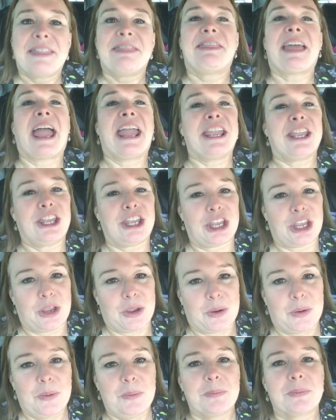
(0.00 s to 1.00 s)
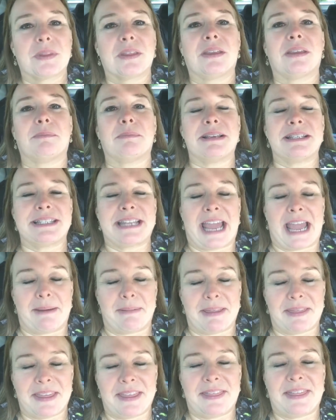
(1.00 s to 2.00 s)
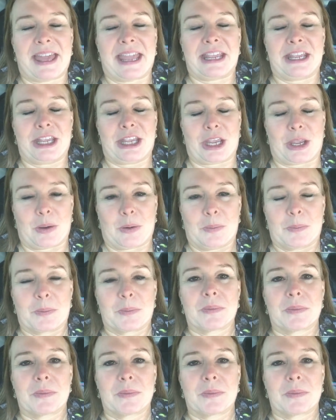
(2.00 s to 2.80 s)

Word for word: Thank you, Miss Tabitha. Thank you.